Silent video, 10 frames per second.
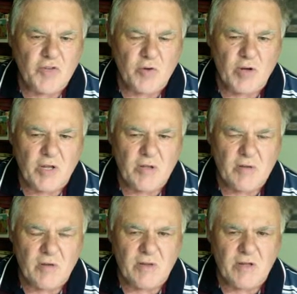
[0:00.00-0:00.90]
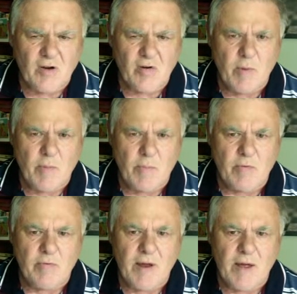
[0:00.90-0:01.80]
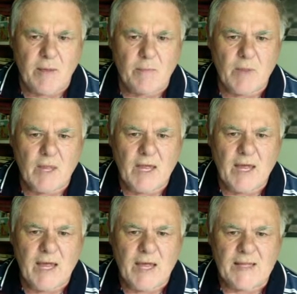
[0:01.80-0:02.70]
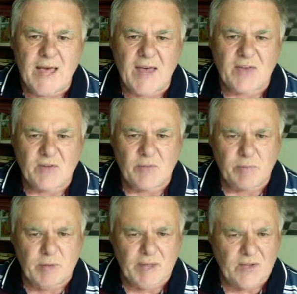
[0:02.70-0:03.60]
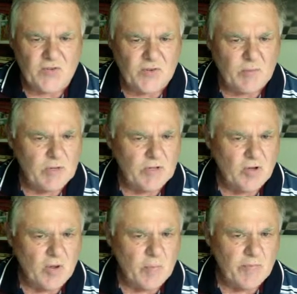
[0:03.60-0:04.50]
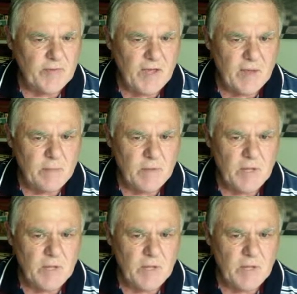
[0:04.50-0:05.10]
I think I remember Larson playing a similar type of game